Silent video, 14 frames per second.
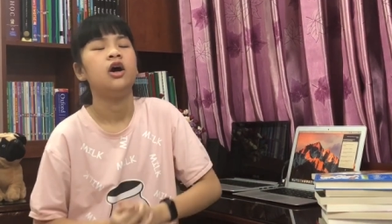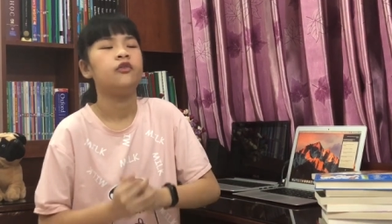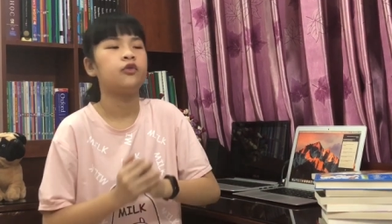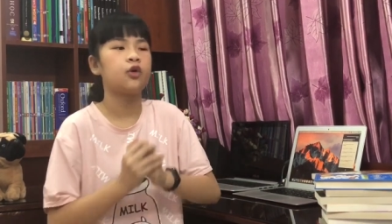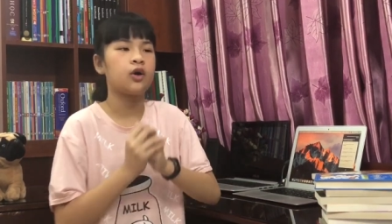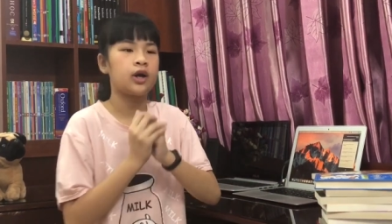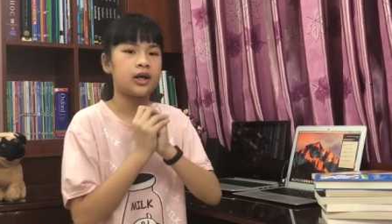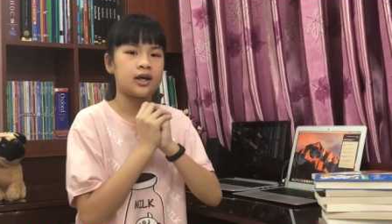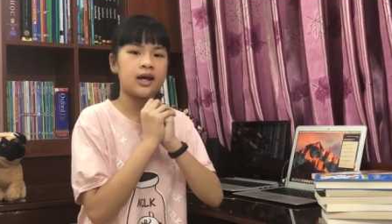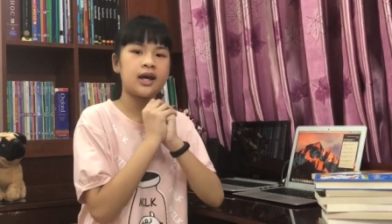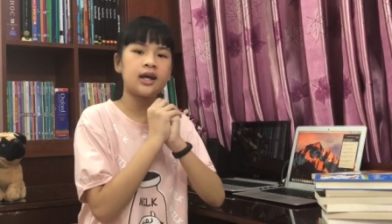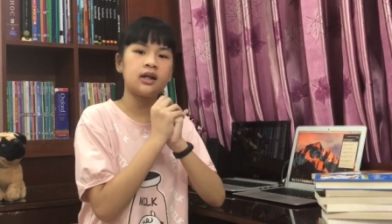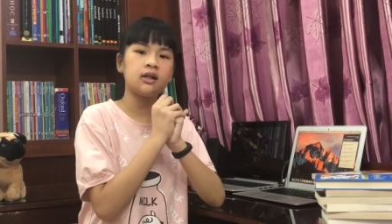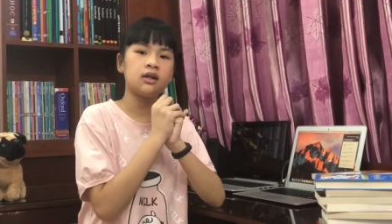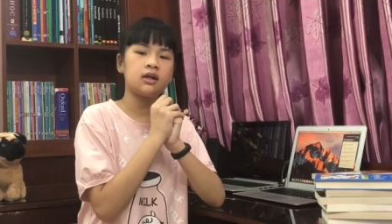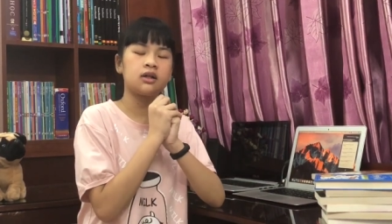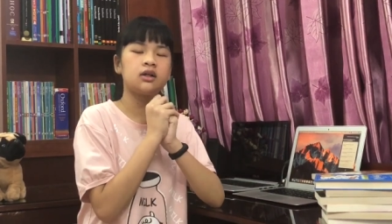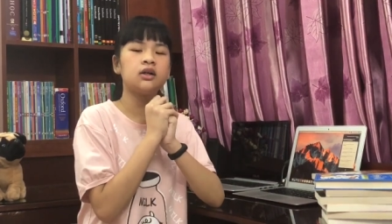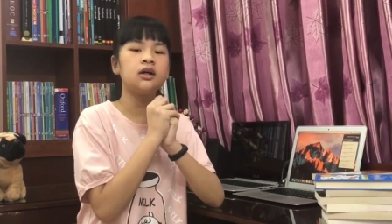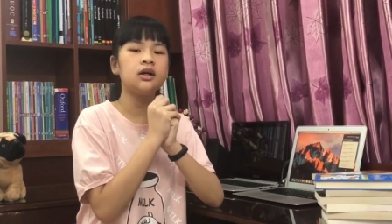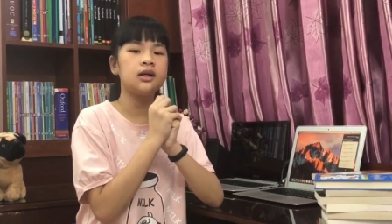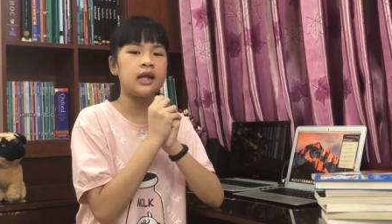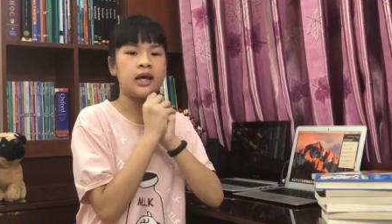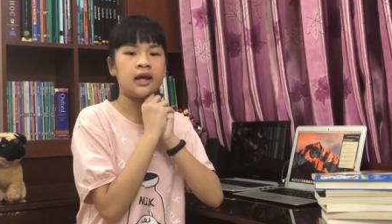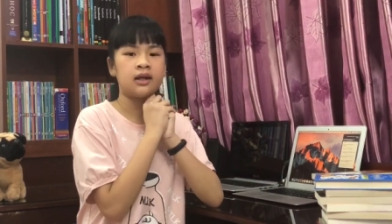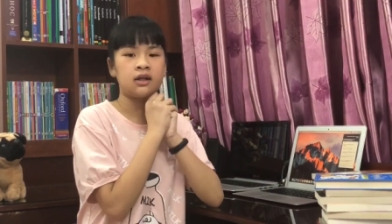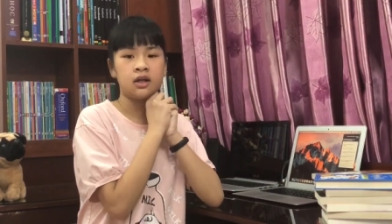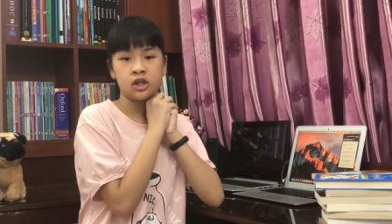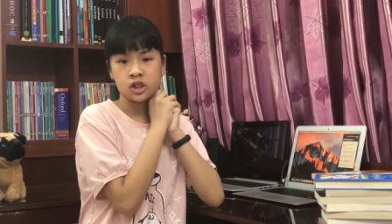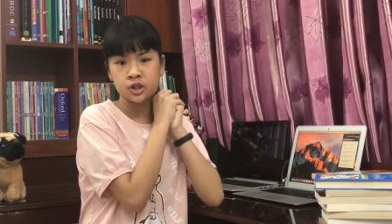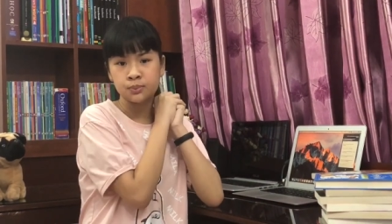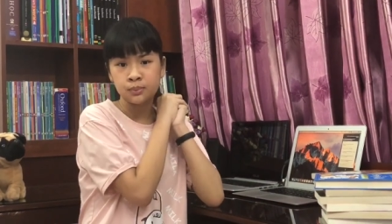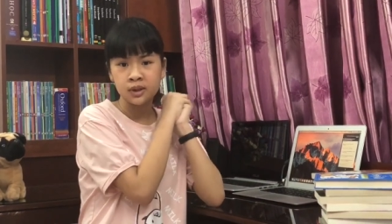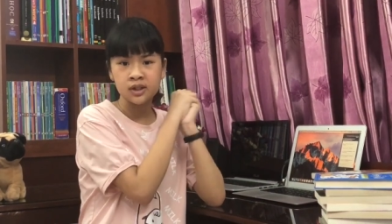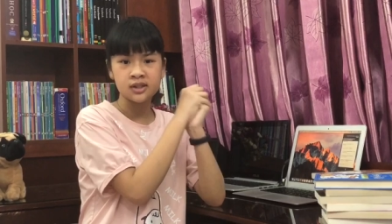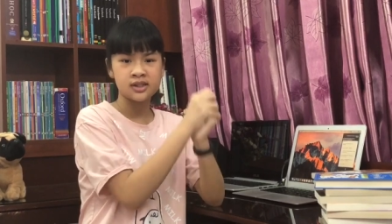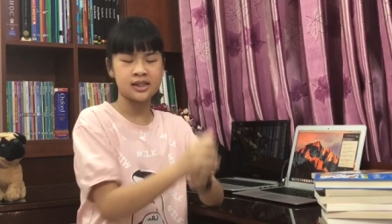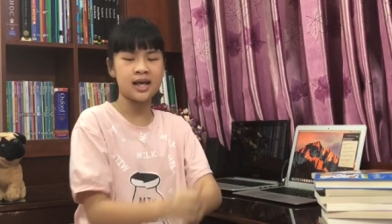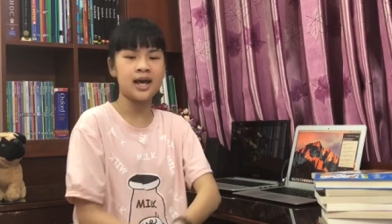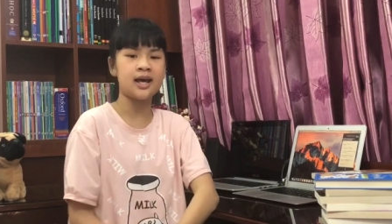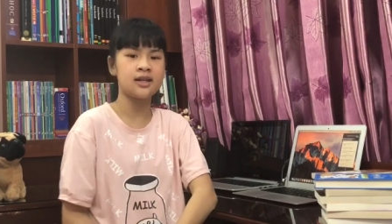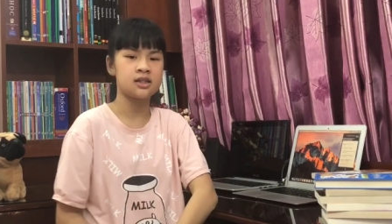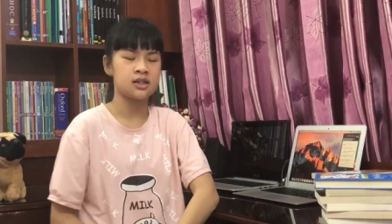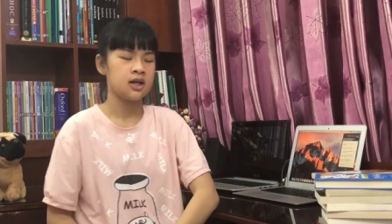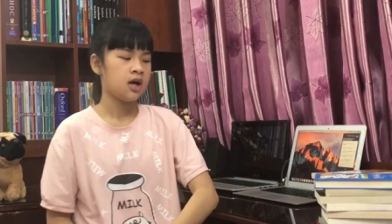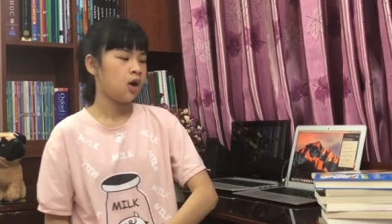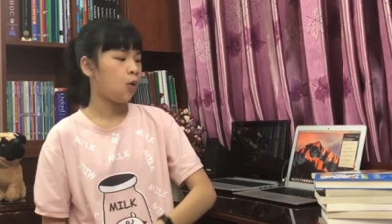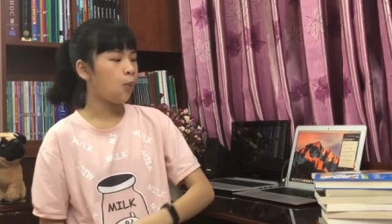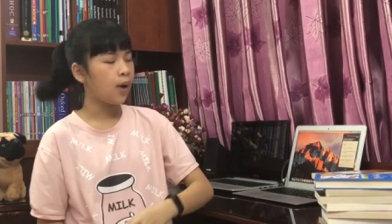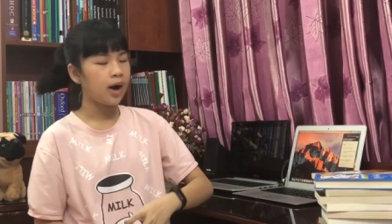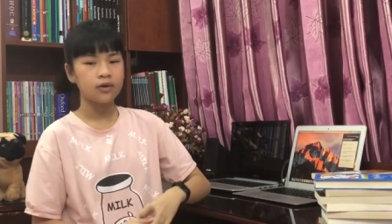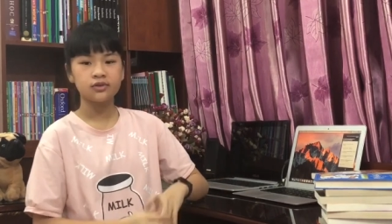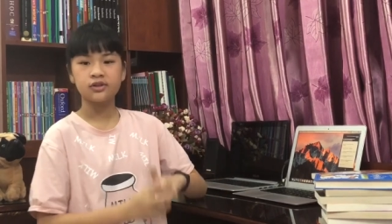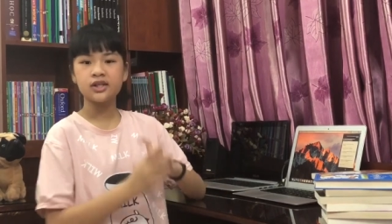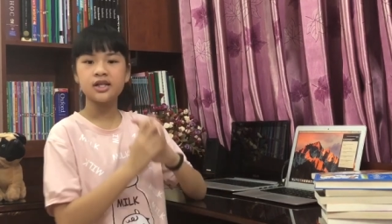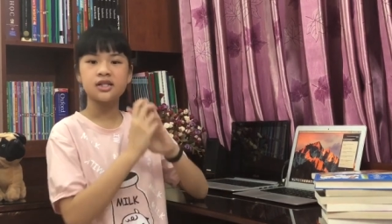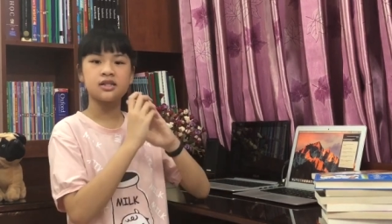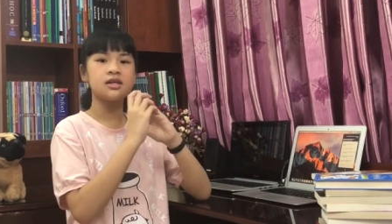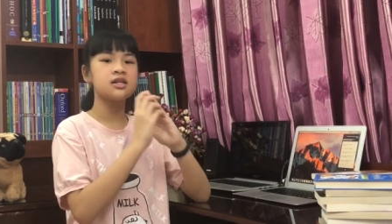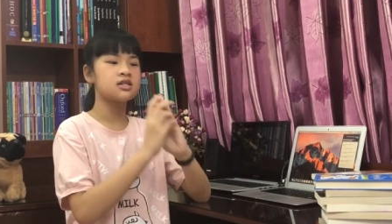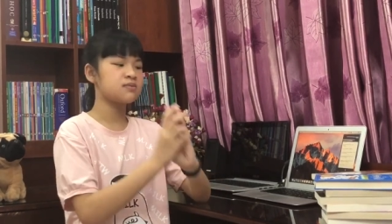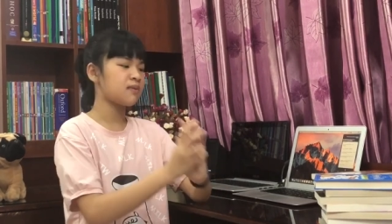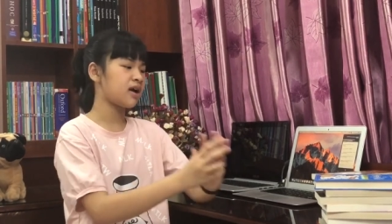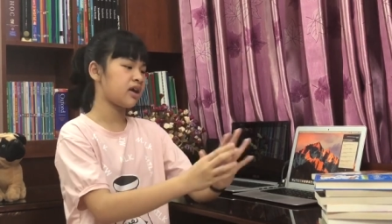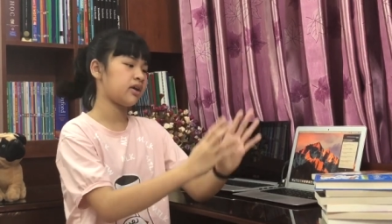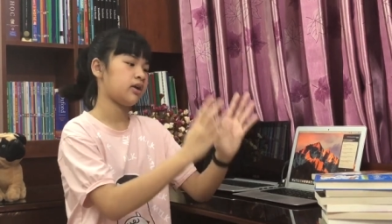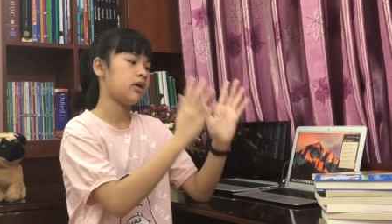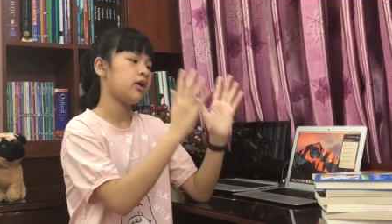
for a good English book set, well, this is my